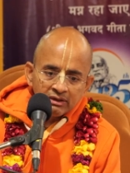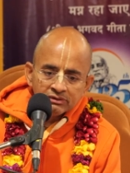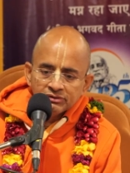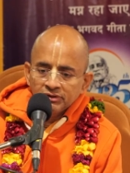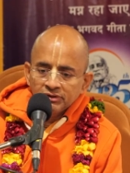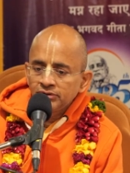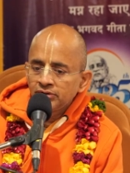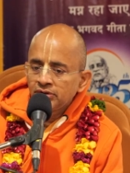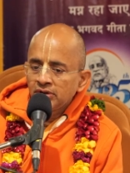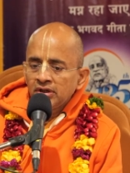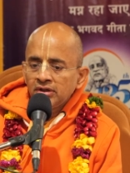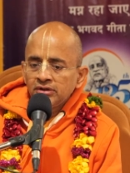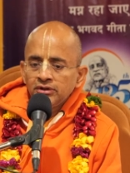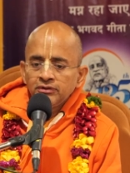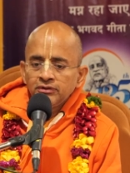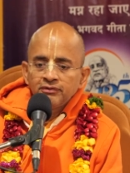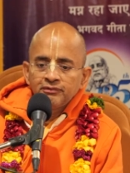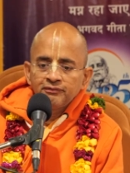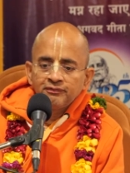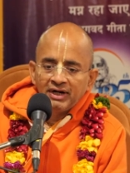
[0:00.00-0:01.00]
So,
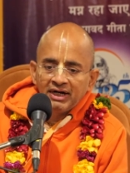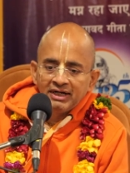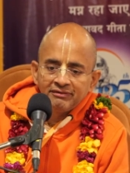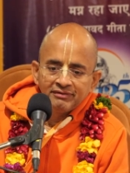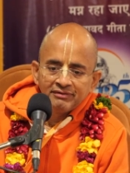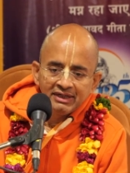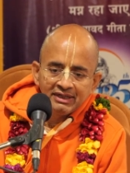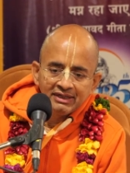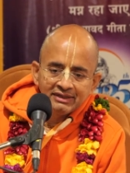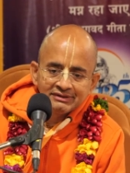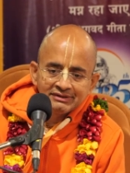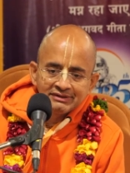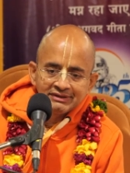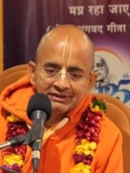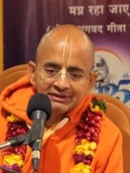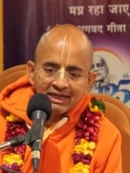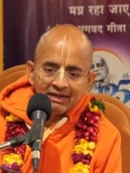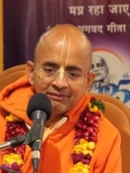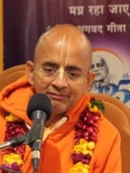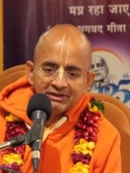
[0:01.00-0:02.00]
you will find when he is
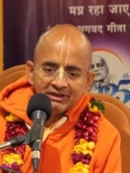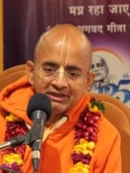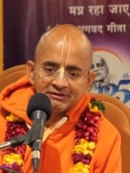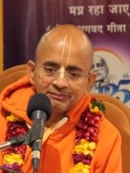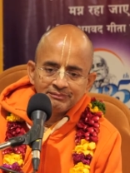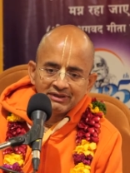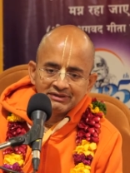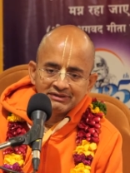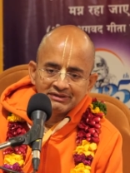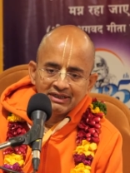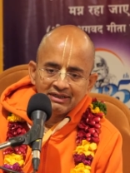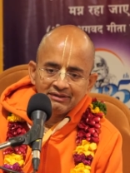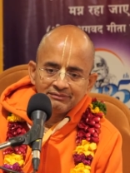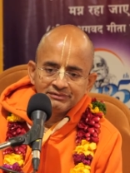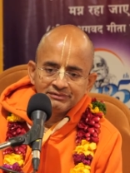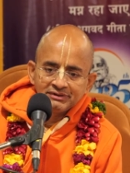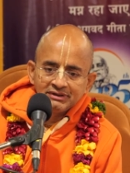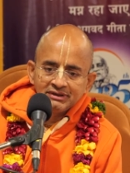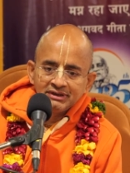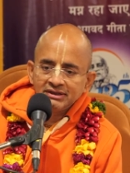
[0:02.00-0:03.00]
describing these
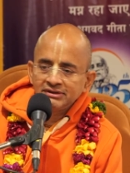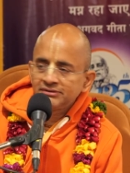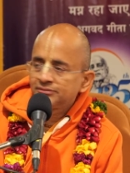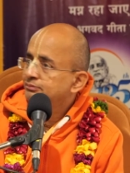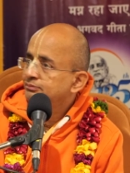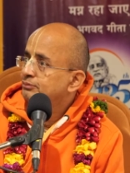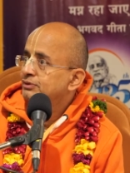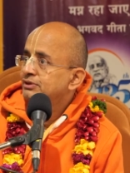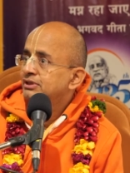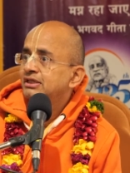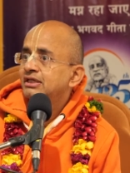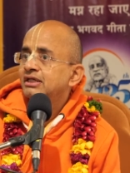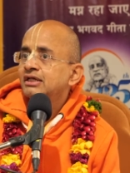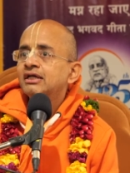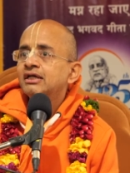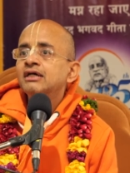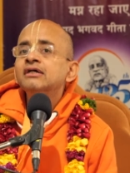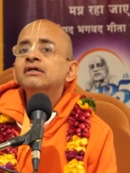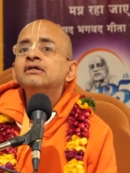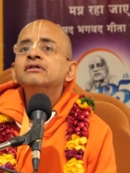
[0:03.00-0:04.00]
pastimes, he has put it
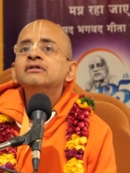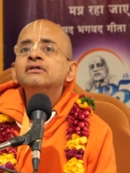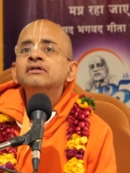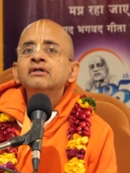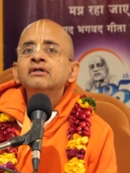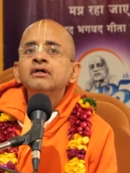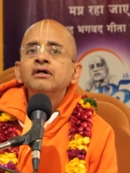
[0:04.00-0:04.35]
in a,